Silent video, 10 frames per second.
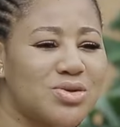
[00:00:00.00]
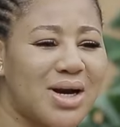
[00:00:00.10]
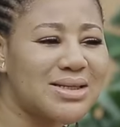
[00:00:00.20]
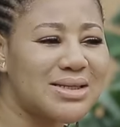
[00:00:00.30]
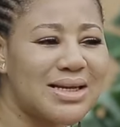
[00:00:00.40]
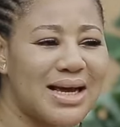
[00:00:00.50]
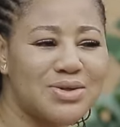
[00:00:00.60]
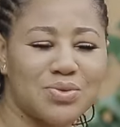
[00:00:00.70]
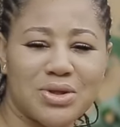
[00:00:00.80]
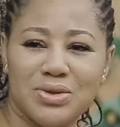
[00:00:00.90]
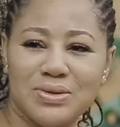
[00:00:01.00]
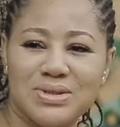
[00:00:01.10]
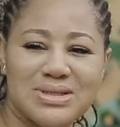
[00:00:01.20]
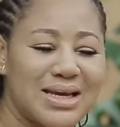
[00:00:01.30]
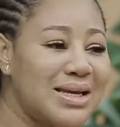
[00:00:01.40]
drag the land with
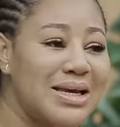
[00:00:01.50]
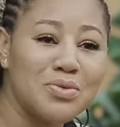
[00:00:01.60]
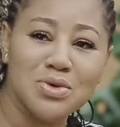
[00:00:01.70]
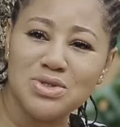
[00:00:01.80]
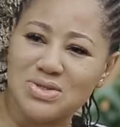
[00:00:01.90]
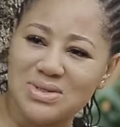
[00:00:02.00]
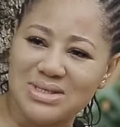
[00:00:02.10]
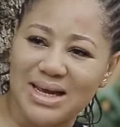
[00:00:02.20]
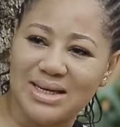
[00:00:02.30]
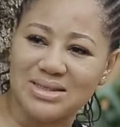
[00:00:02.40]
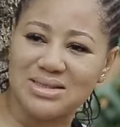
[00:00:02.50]
us, saying he wants to sell